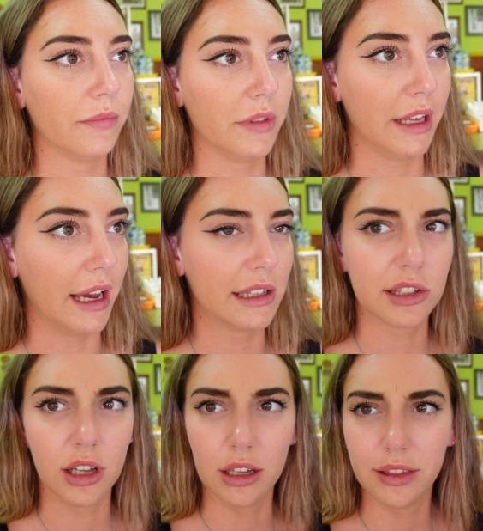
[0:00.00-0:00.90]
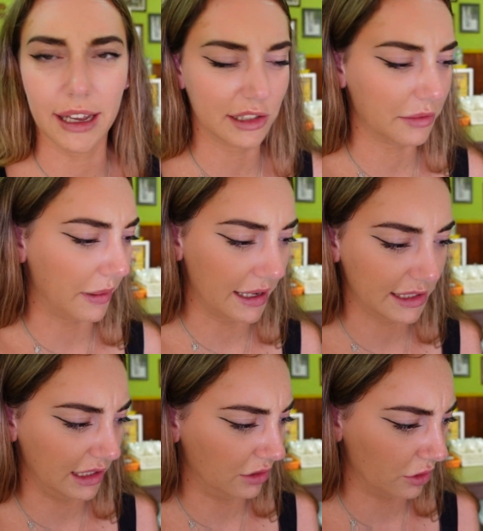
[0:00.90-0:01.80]
Yeah. Yeah, it's not that
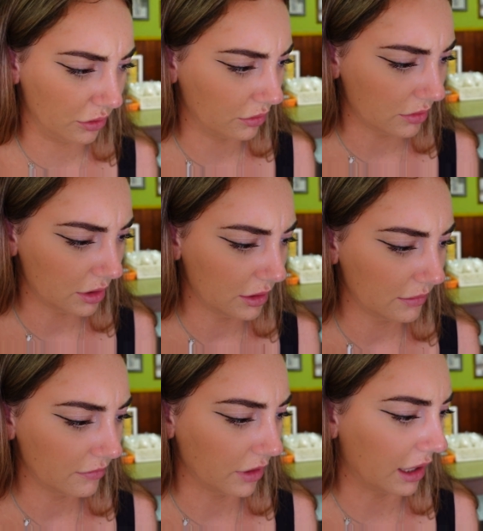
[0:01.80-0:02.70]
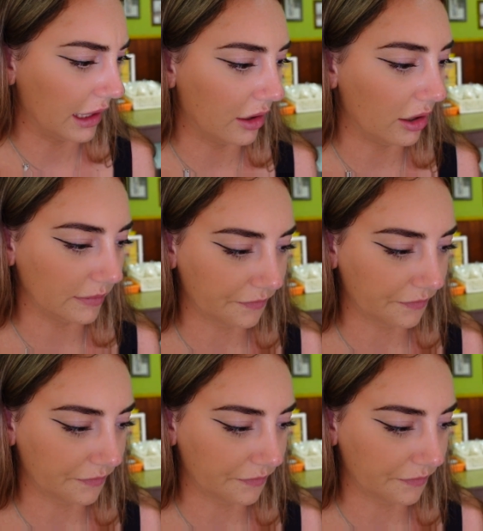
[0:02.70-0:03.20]
spicy, no. No. Not at all.